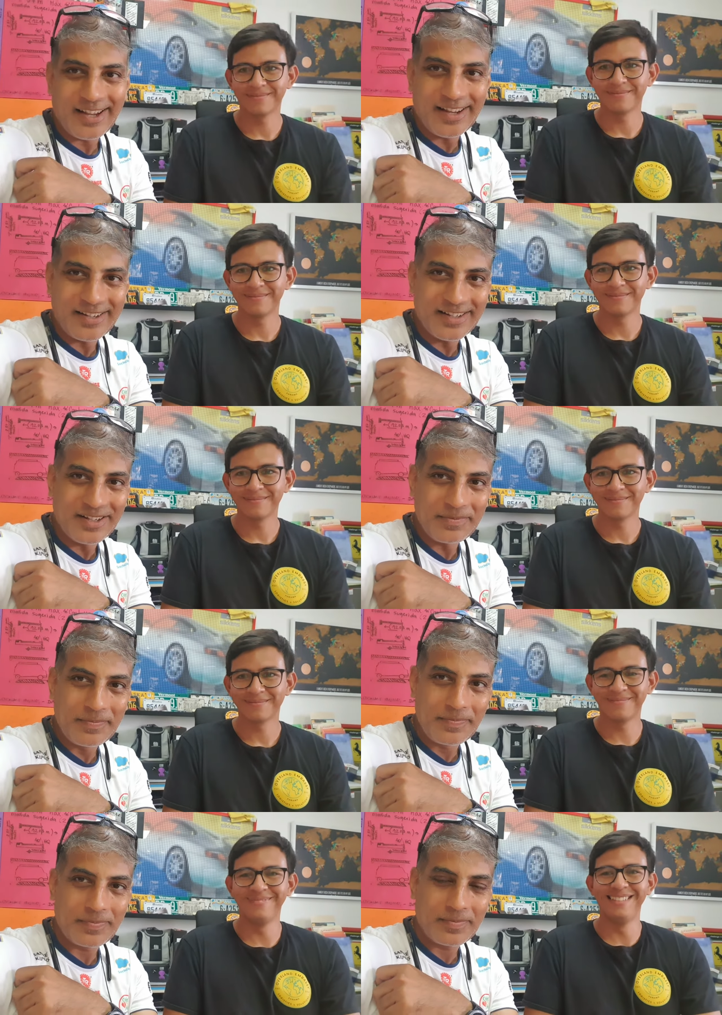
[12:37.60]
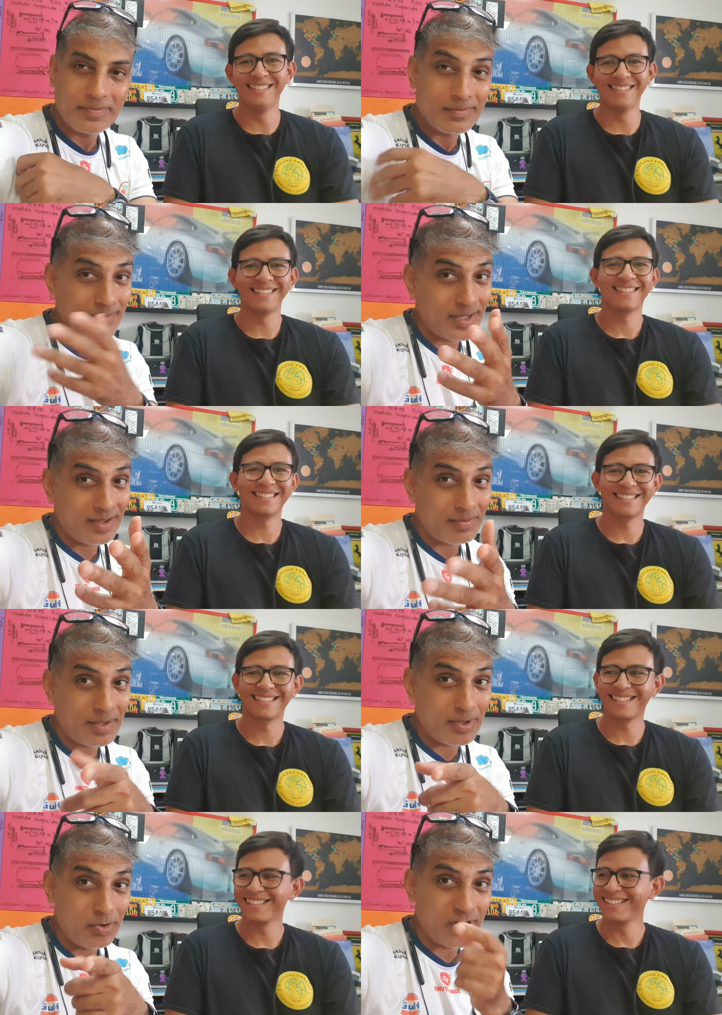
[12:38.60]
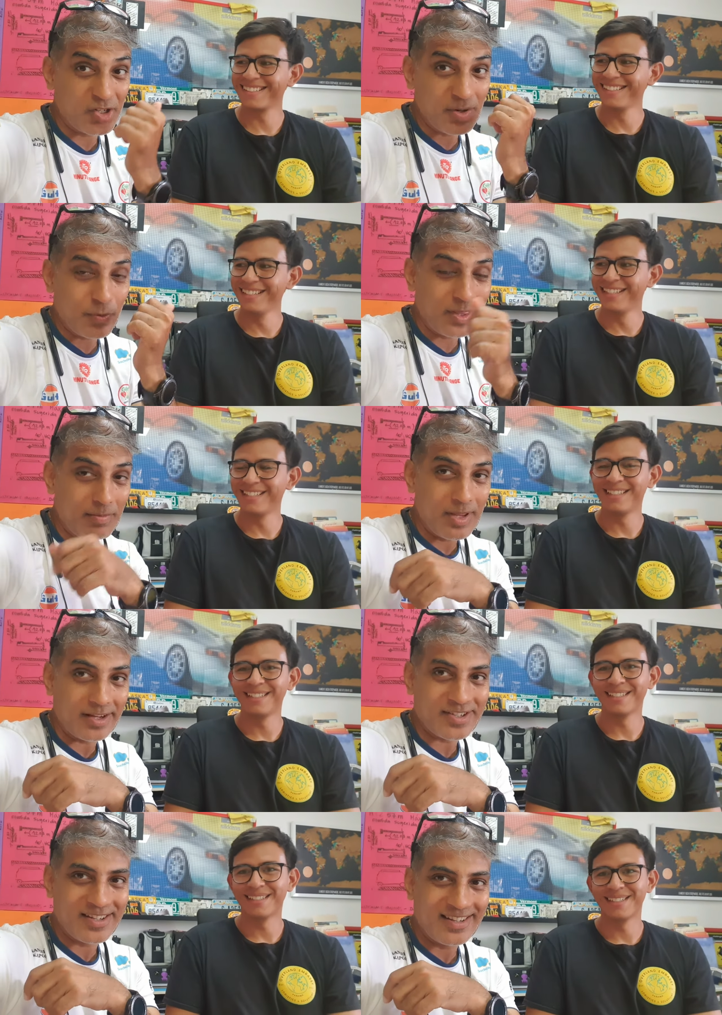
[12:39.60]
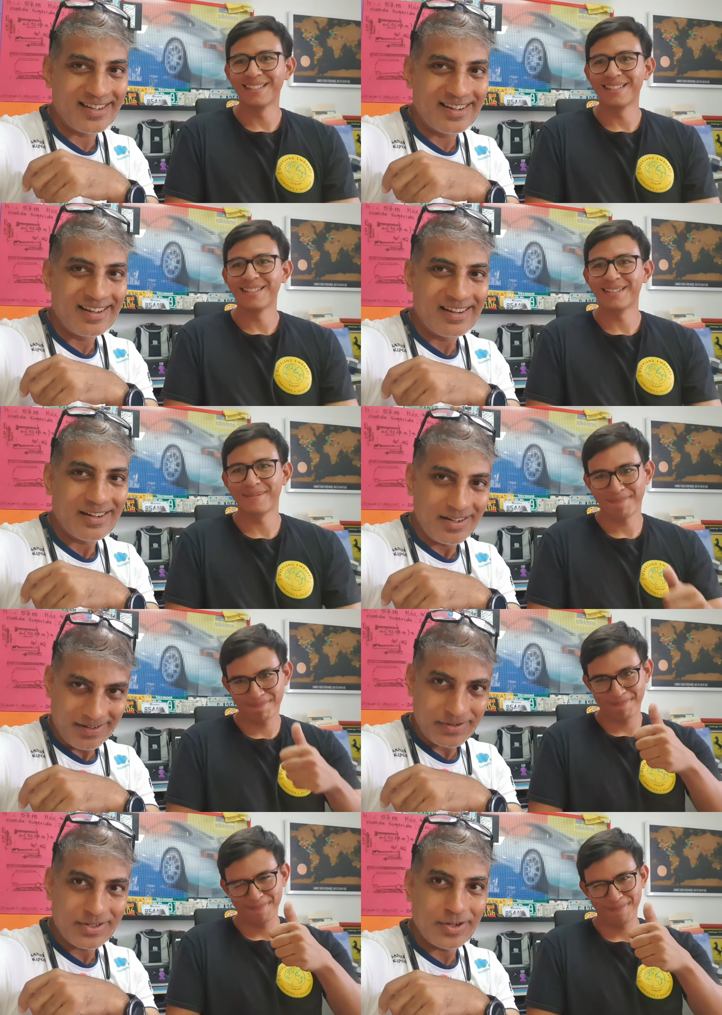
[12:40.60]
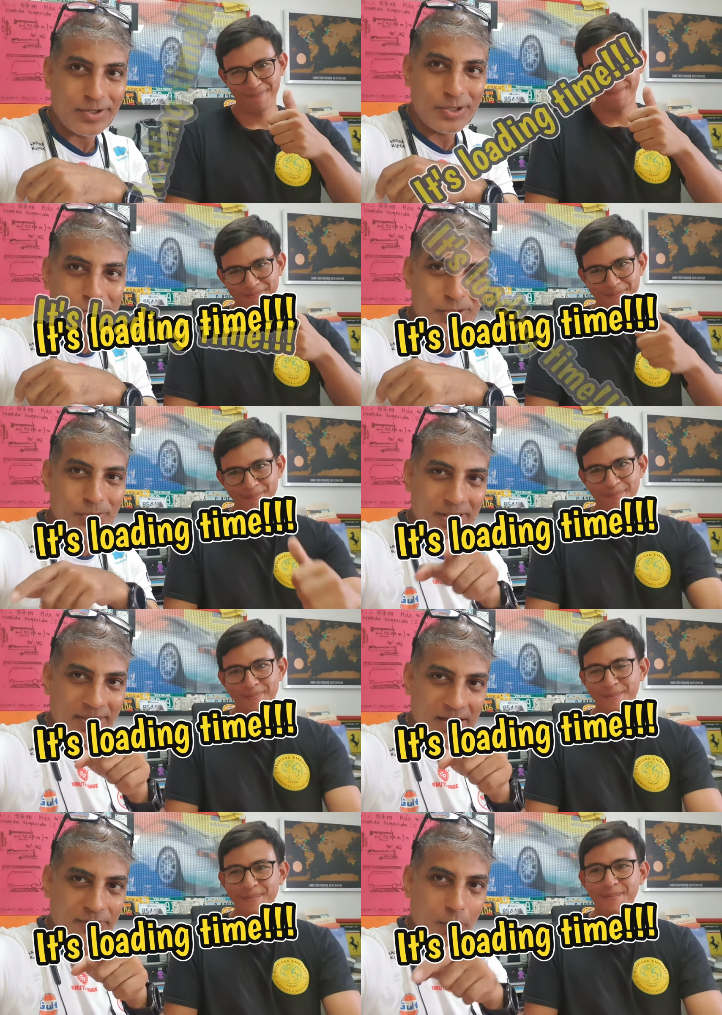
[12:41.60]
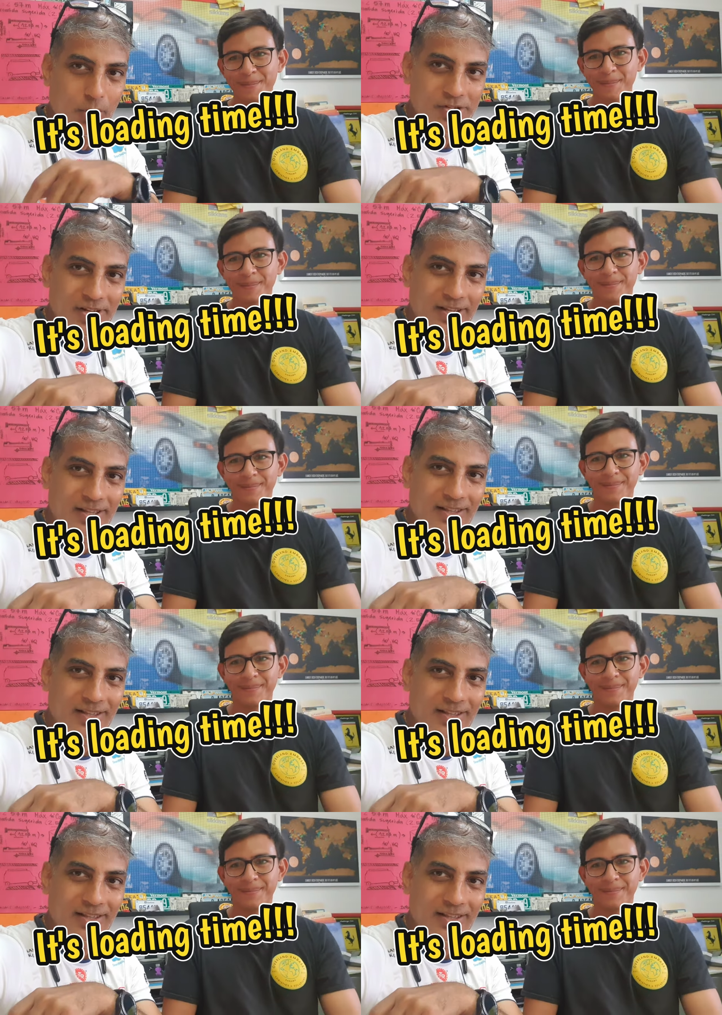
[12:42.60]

Speaker 1: and uh, hey, maybe you can ship with him next. Talk to you soon, and thanks for watching.